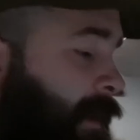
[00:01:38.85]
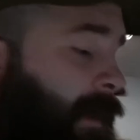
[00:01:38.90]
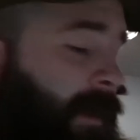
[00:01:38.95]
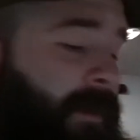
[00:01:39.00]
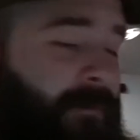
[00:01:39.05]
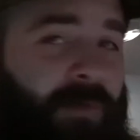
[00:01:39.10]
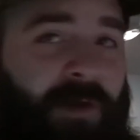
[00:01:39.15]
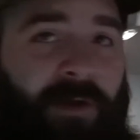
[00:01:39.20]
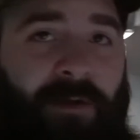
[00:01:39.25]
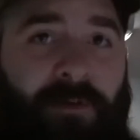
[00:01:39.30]

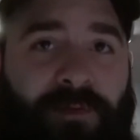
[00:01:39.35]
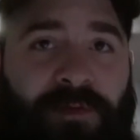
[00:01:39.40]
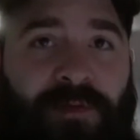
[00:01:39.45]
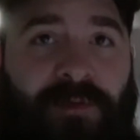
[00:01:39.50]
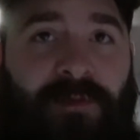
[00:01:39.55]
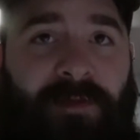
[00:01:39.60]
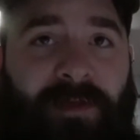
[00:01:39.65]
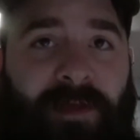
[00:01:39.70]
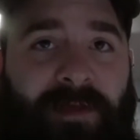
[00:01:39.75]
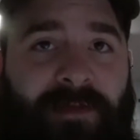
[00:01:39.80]
I'm gonna go show
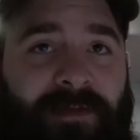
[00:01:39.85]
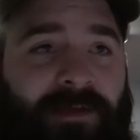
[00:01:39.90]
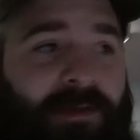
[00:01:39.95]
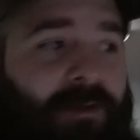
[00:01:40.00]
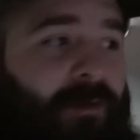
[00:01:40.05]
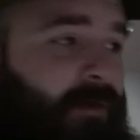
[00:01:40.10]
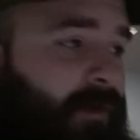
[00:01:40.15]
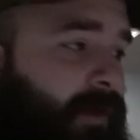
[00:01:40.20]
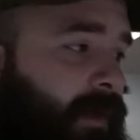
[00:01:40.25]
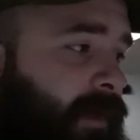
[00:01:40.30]
you guys the
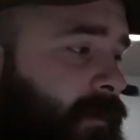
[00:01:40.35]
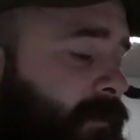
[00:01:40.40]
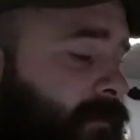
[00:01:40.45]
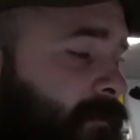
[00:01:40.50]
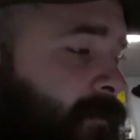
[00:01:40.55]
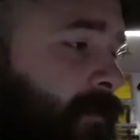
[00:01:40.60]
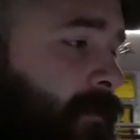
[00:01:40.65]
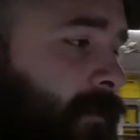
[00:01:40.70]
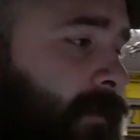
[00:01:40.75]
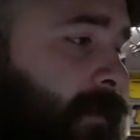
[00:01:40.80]
car now
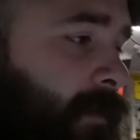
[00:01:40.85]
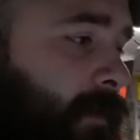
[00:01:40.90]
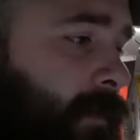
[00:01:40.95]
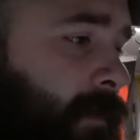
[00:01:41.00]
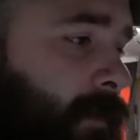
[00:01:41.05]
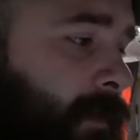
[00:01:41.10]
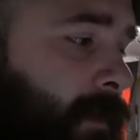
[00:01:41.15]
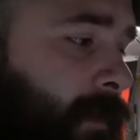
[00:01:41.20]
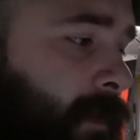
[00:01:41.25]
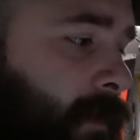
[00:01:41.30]
and
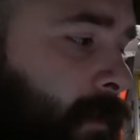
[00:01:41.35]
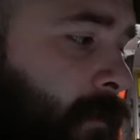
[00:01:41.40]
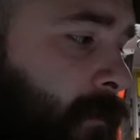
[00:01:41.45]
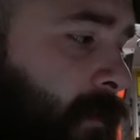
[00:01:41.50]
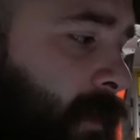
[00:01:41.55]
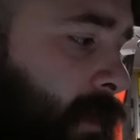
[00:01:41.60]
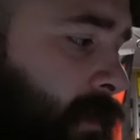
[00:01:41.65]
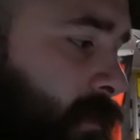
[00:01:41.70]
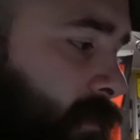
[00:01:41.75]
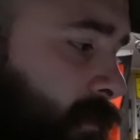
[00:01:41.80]
I'll
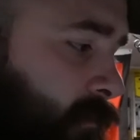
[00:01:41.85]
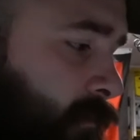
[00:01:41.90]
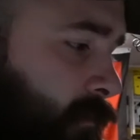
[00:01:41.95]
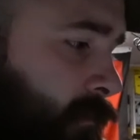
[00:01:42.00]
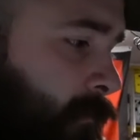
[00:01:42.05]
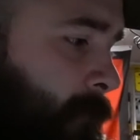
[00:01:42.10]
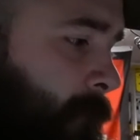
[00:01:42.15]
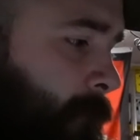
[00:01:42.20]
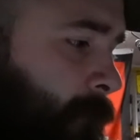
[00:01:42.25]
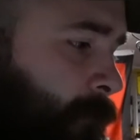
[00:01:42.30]
kind of
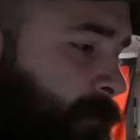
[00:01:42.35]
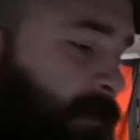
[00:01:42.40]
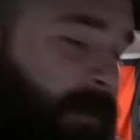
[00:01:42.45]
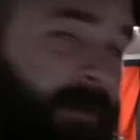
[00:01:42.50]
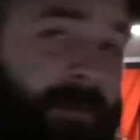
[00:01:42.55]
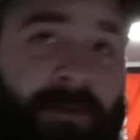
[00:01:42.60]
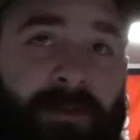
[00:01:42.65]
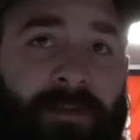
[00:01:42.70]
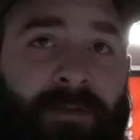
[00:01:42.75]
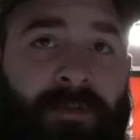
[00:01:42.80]

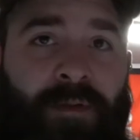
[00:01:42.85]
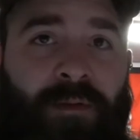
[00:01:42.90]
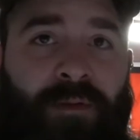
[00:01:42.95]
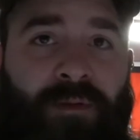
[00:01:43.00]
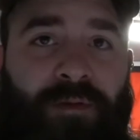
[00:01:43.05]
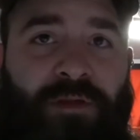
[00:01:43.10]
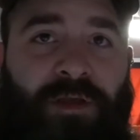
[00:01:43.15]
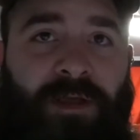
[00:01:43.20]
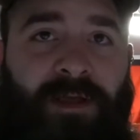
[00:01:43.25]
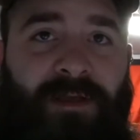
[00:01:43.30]

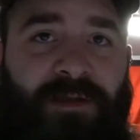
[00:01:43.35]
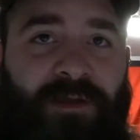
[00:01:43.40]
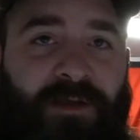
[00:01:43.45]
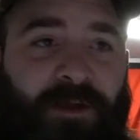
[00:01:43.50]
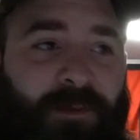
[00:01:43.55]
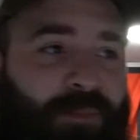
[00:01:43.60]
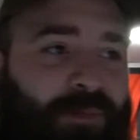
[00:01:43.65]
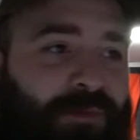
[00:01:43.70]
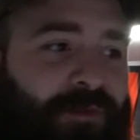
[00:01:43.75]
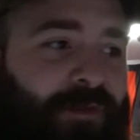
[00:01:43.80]
change a
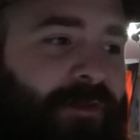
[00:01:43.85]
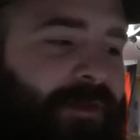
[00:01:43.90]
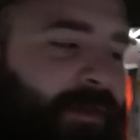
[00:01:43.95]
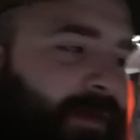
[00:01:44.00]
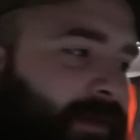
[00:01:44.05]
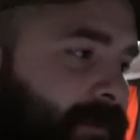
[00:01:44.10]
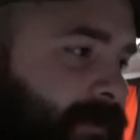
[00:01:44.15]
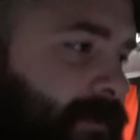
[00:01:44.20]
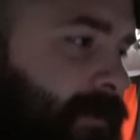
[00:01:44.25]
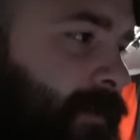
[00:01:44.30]
couple of the
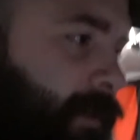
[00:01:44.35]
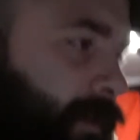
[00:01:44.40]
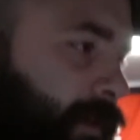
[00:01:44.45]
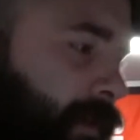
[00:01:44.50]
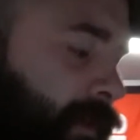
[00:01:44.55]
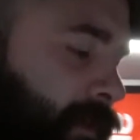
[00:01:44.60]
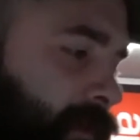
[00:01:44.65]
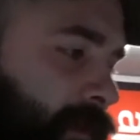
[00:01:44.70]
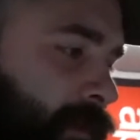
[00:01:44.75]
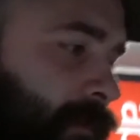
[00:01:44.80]
things that
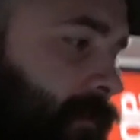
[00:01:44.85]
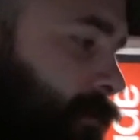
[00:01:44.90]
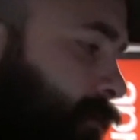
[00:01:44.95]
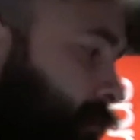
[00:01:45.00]
I